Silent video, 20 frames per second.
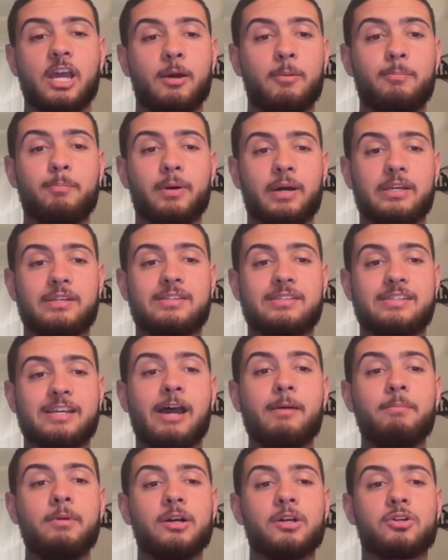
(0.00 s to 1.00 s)
but
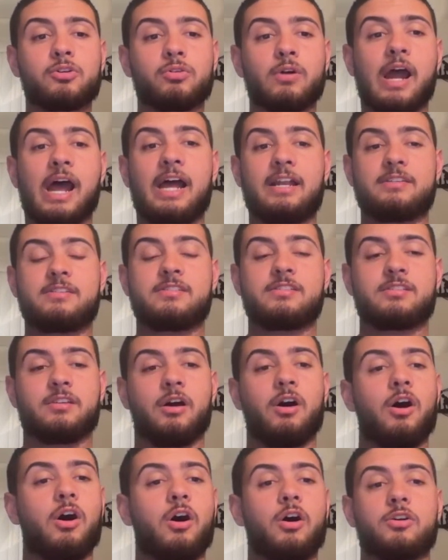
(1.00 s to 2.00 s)
Democrats
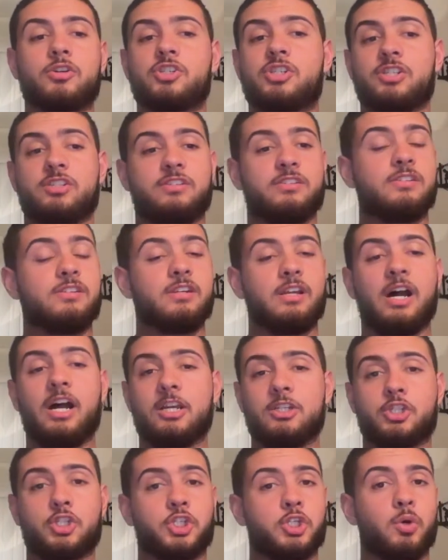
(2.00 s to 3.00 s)
are just
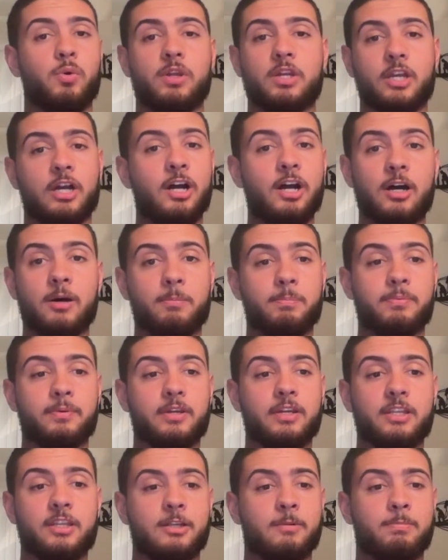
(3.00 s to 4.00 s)
not showing up
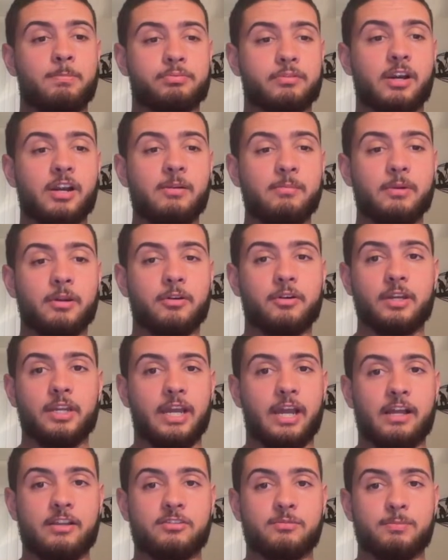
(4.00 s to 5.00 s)
in the primary
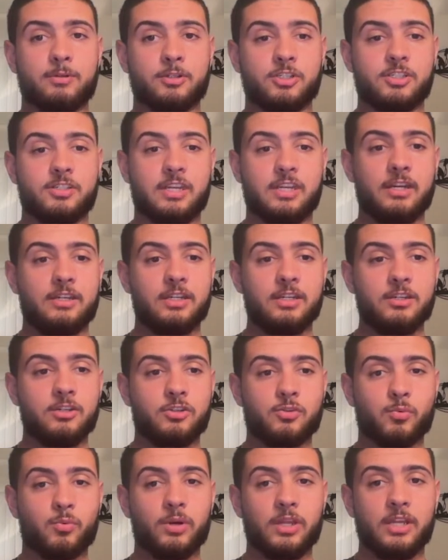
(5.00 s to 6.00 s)
as much as they did in
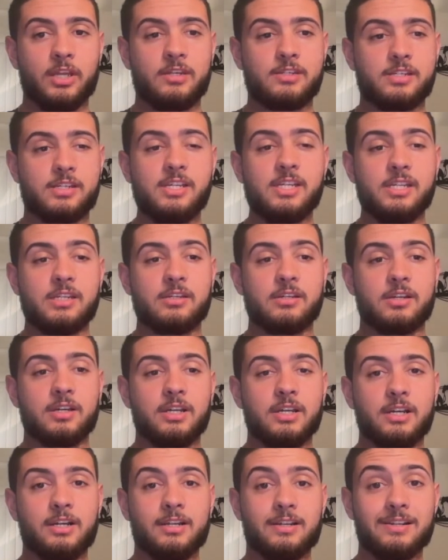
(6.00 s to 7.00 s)
2018.
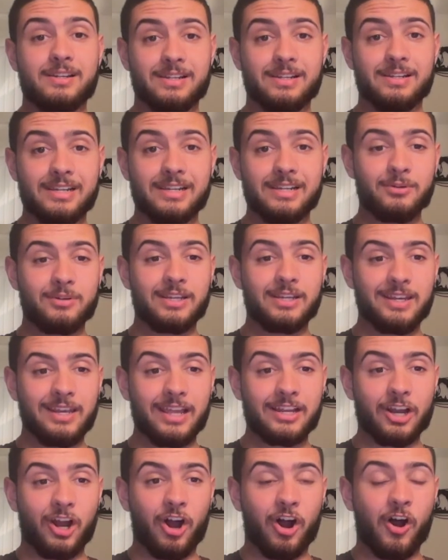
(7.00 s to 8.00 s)
Literally
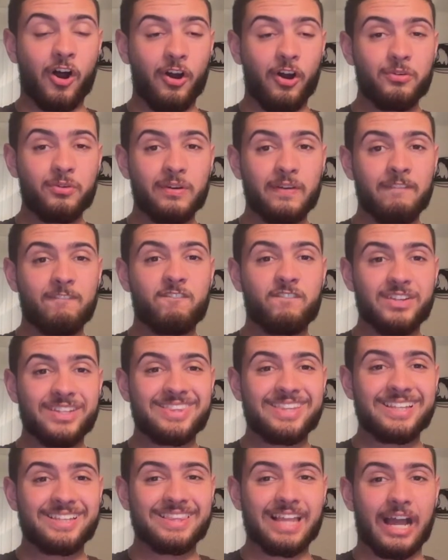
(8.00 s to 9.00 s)
like
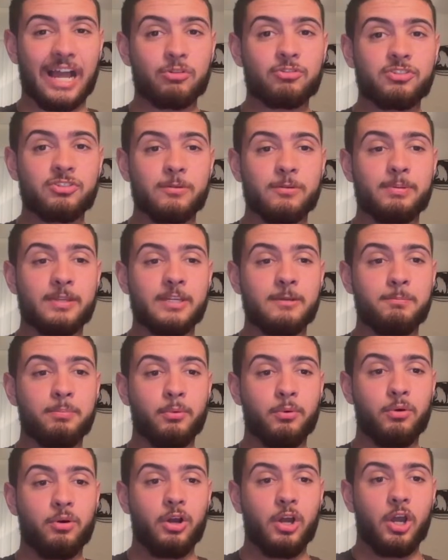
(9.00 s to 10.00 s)
150,000
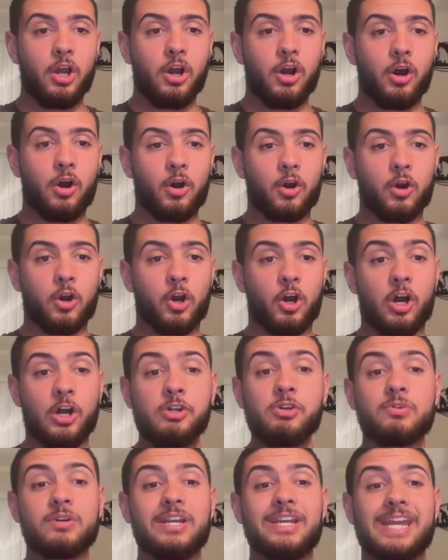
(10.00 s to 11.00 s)
people or
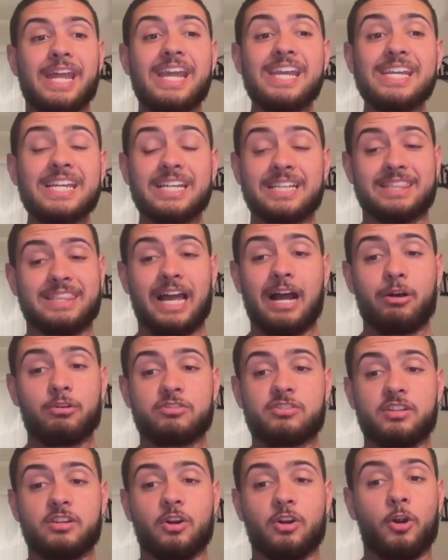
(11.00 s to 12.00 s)

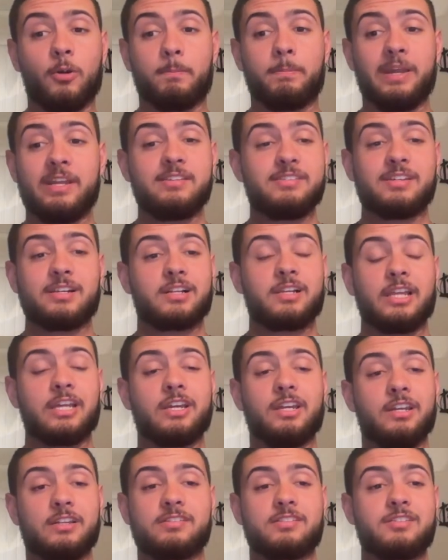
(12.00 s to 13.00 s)
180,000 are basically
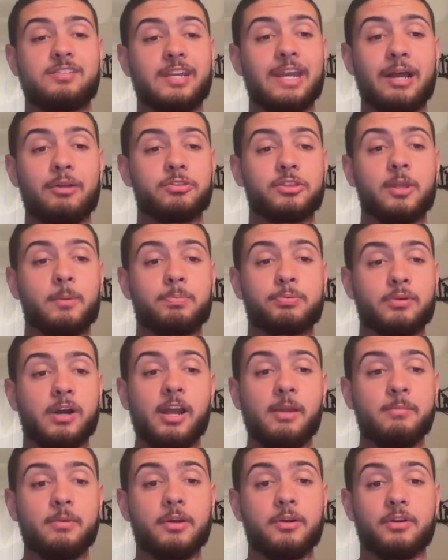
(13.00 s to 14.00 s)
going to sit out the
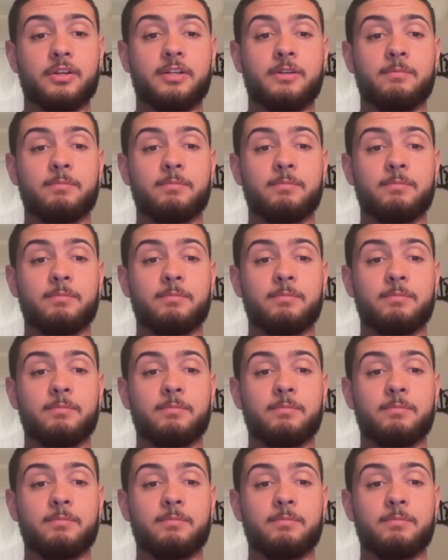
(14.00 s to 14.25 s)
primary